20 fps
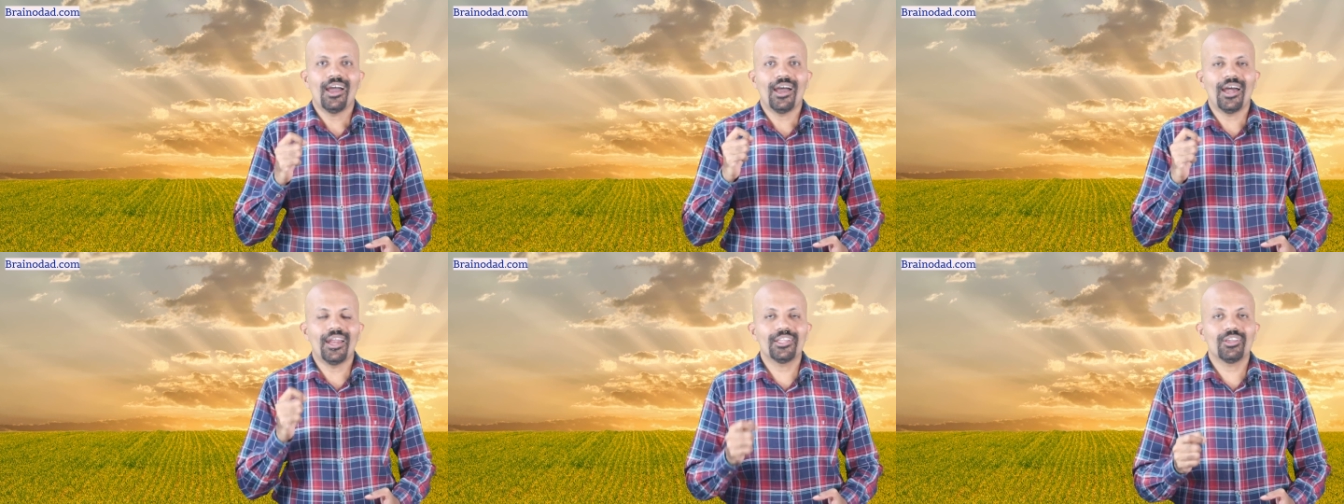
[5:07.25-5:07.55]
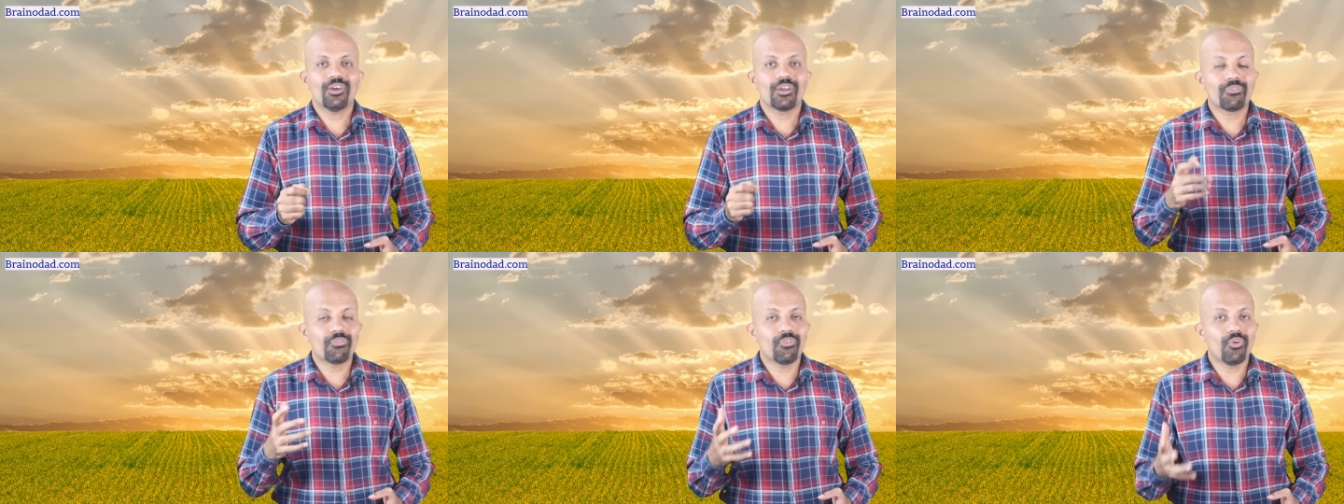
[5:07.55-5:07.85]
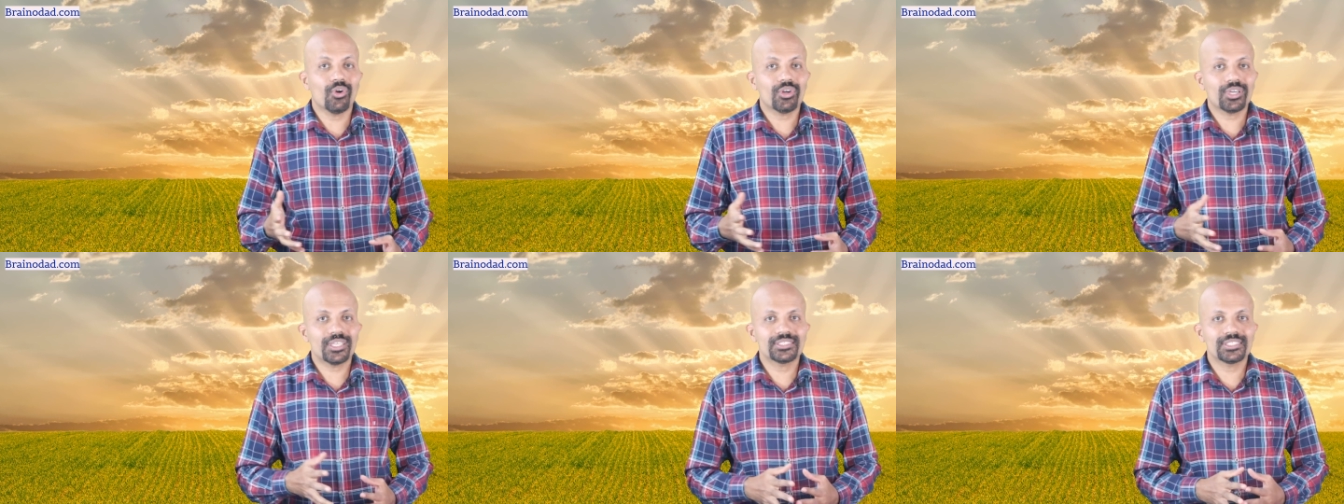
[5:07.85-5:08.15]
and your
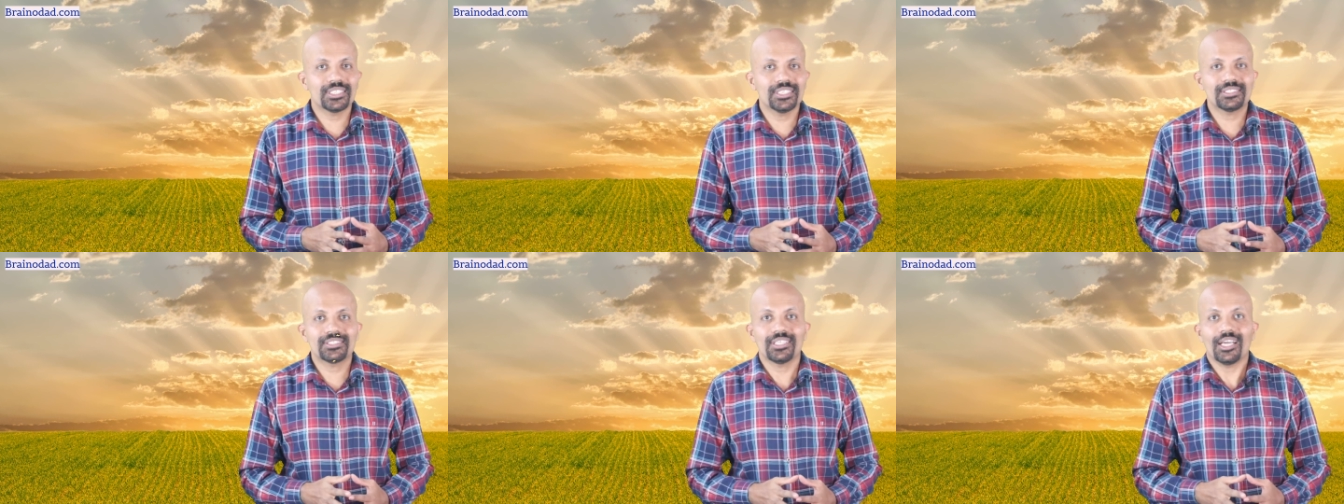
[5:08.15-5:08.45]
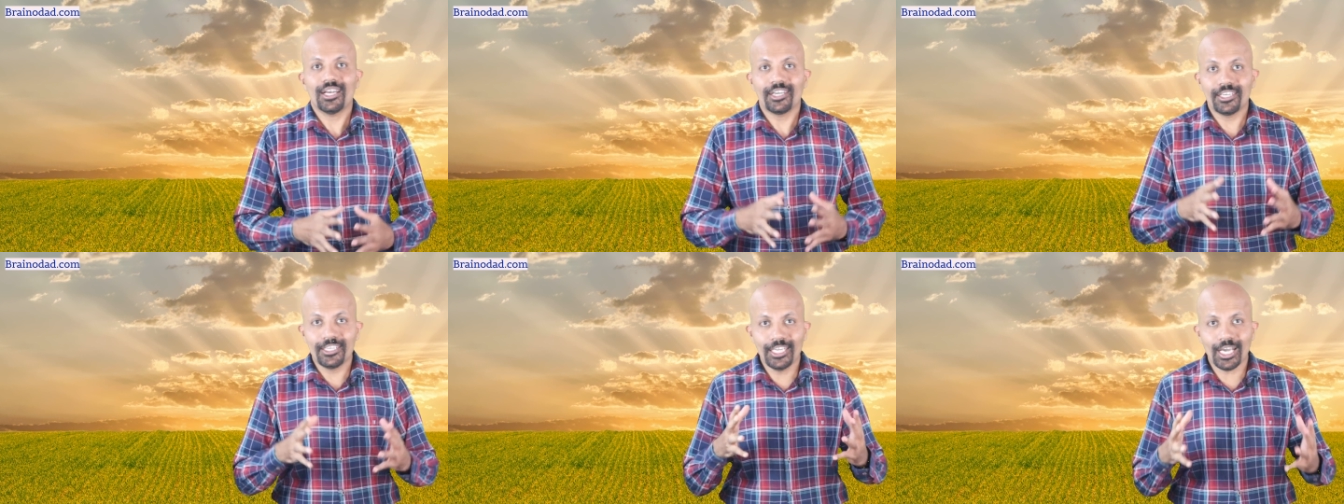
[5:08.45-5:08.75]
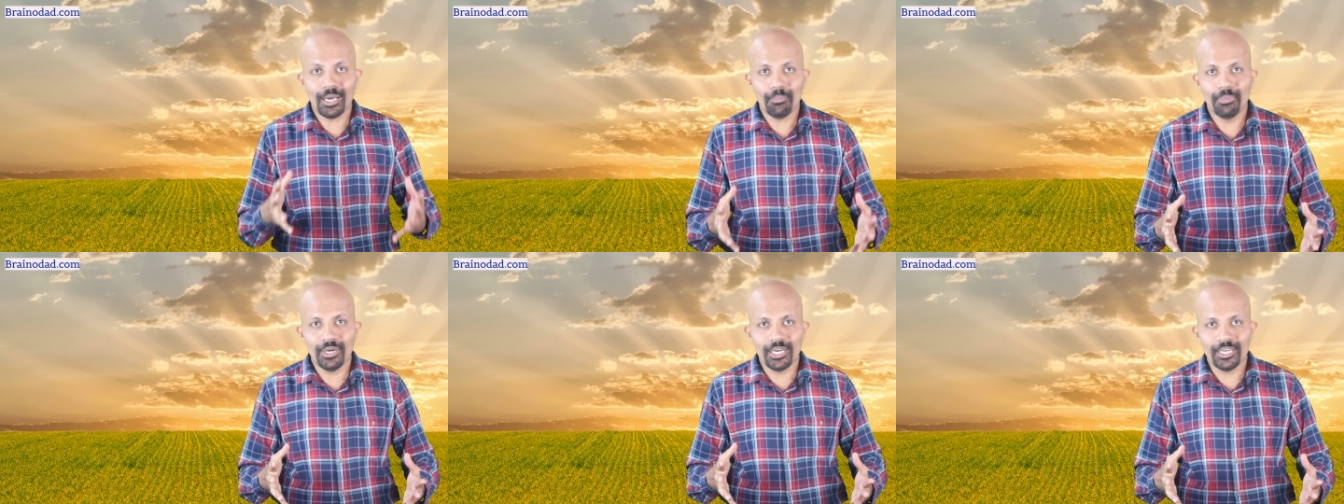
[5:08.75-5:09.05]
focus is
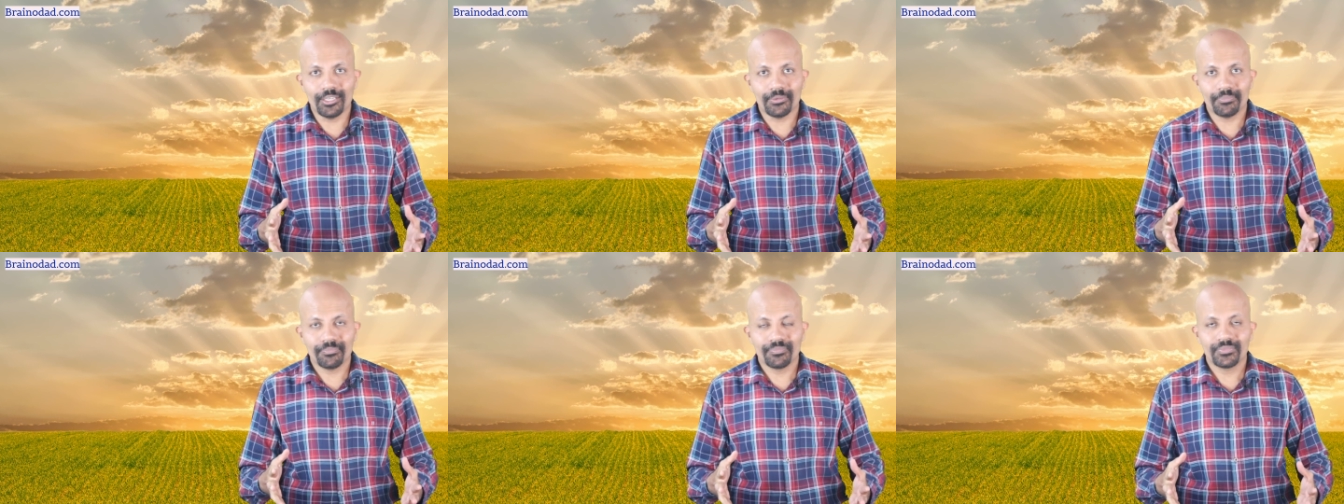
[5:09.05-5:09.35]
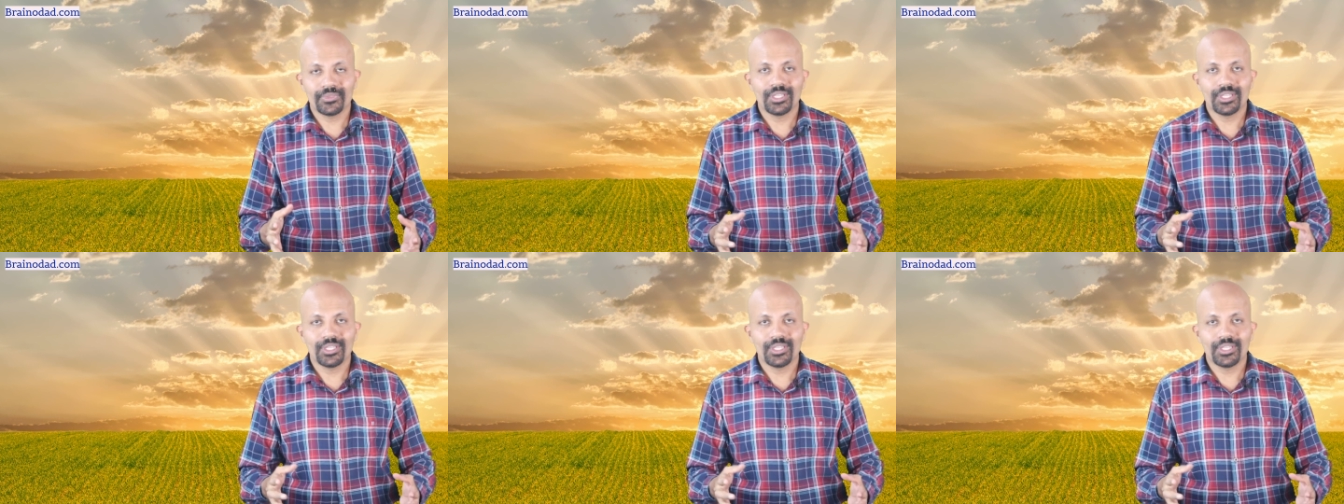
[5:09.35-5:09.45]
doubled.